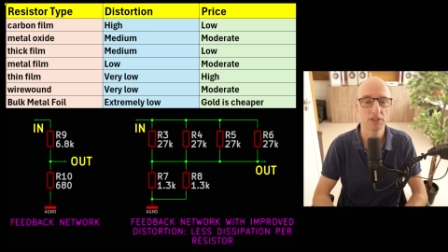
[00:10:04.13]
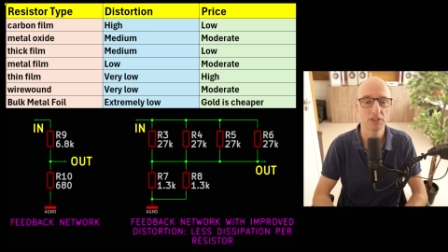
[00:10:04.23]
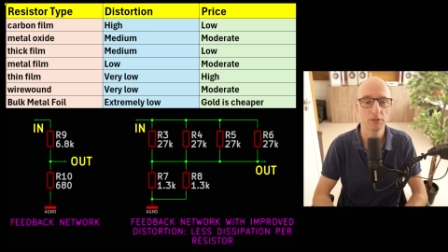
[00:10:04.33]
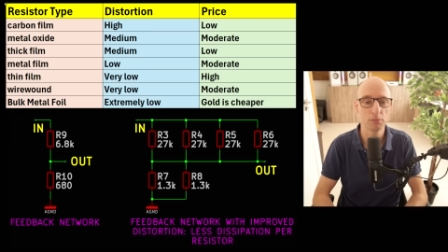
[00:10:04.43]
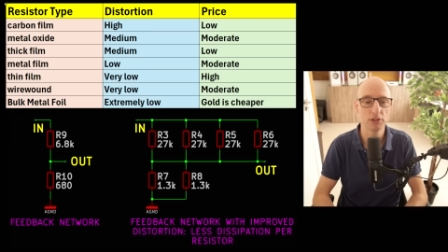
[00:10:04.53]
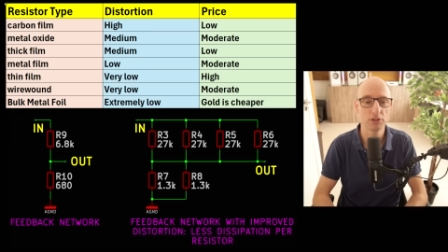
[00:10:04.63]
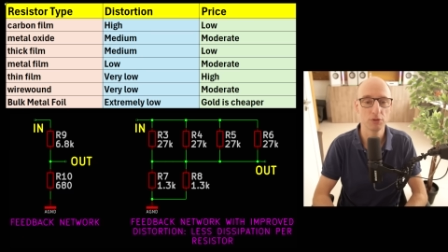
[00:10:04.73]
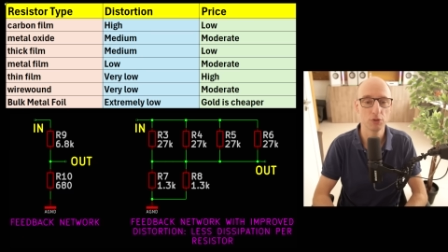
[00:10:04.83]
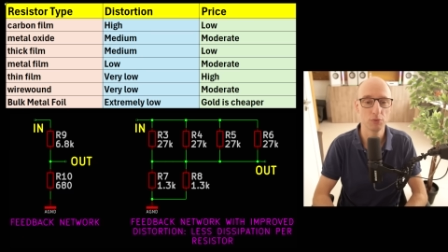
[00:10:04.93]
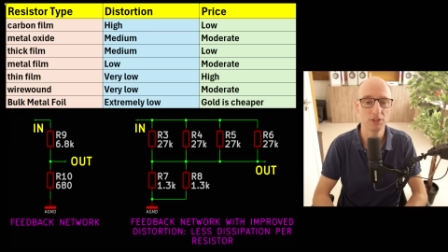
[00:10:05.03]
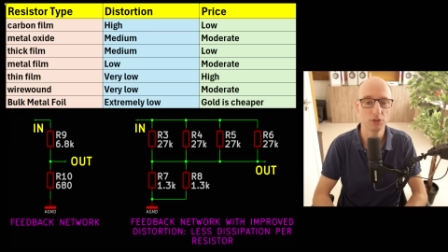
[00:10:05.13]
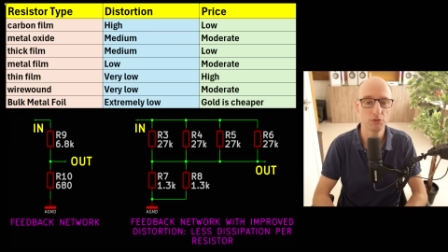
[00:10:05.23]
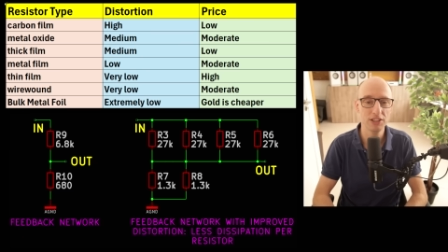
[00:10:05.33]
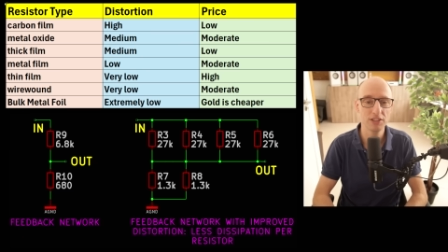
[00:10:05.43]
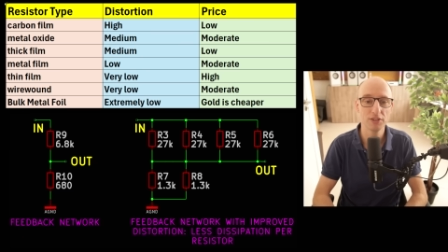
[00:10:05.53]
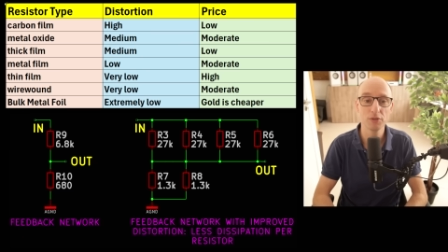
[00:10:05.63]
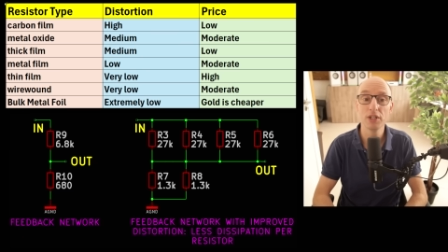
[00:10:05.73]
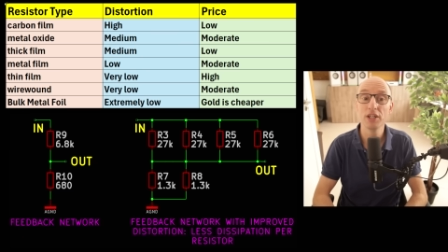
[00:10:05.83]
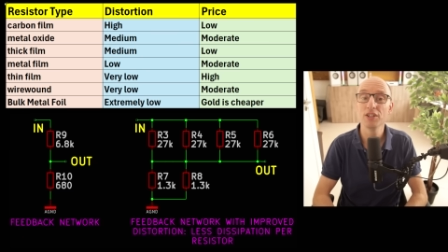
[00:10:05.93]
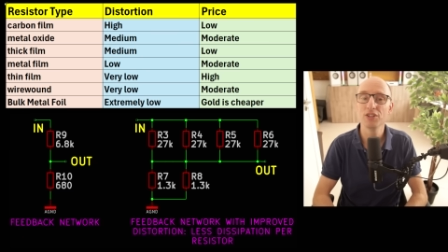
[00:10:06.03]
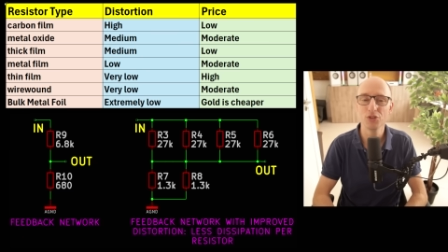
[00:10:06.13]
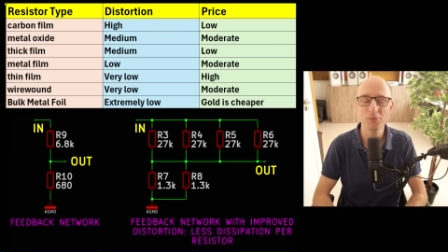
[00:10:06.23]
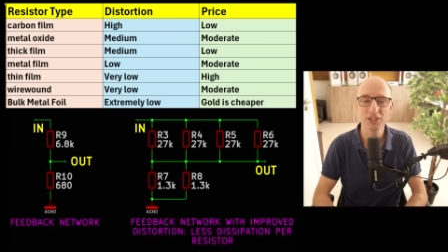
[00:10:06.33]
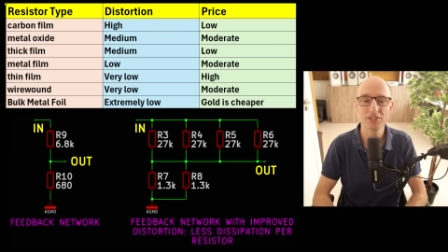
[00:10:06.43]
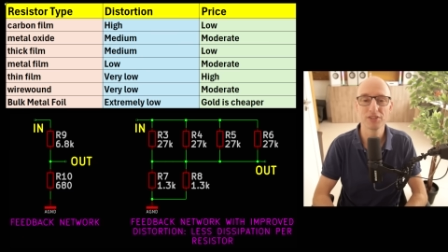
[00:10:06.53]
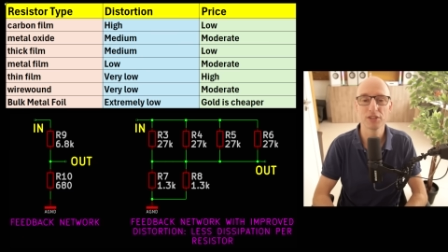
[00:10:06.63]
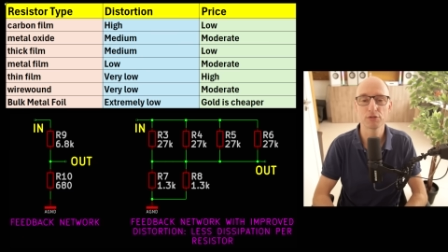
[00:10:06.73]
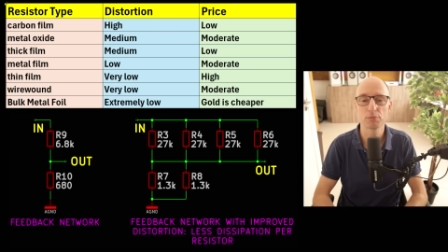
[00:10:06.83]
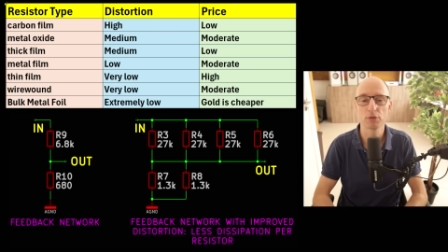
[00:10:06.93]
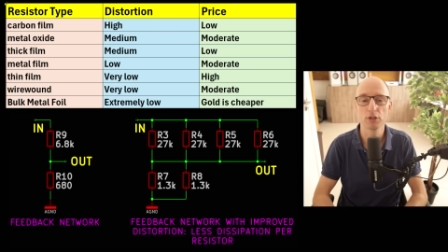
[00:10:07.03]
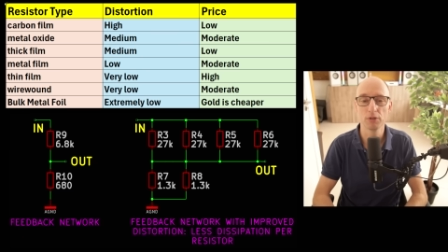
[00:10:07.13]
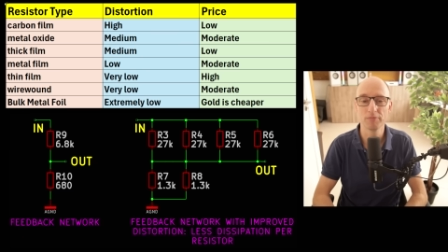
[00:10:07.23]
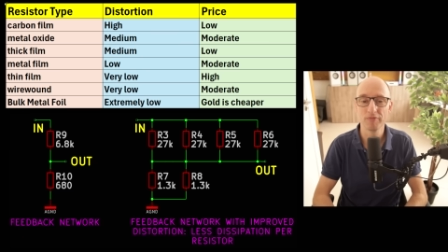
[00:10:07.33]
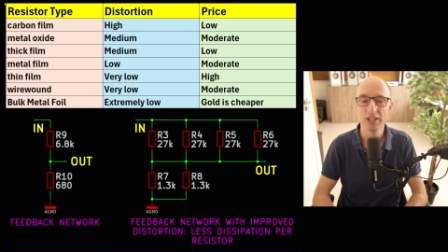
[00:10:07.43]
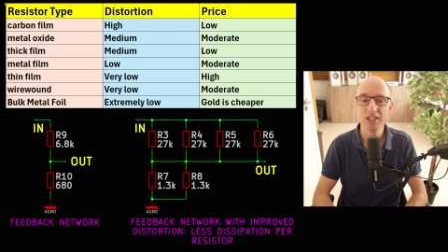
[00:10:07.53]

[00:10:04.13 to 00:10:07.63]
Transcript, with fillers: example I showed you in this video, you may still have a problem.